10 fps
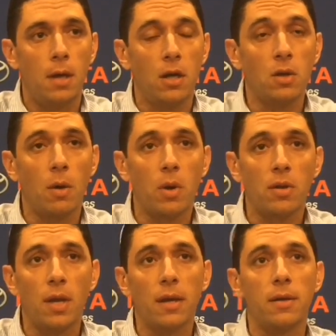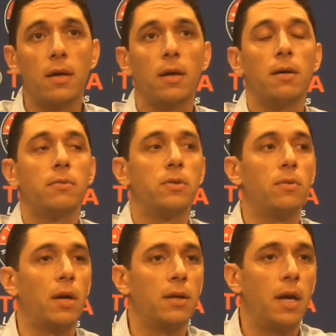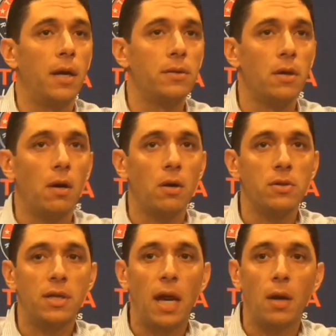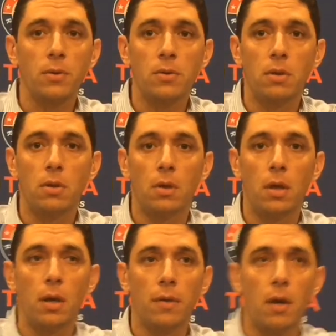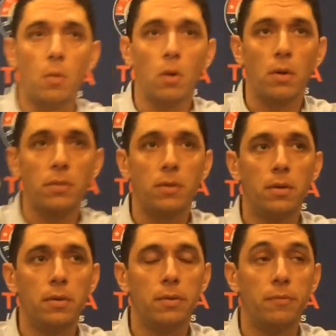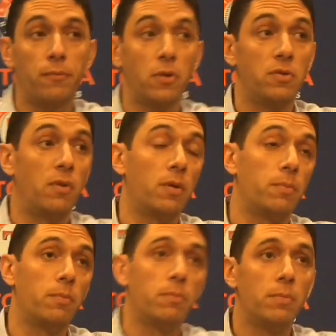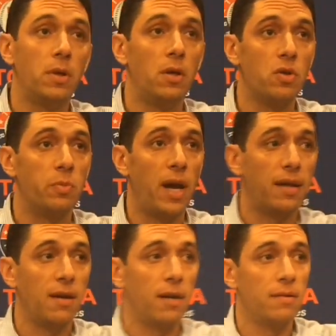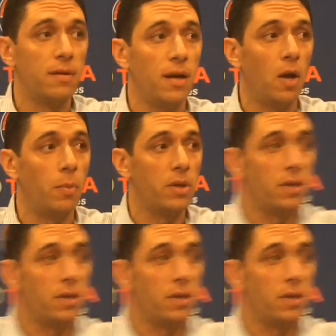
although I want to thank, just recognize our scouts that worked, first of all, years back to help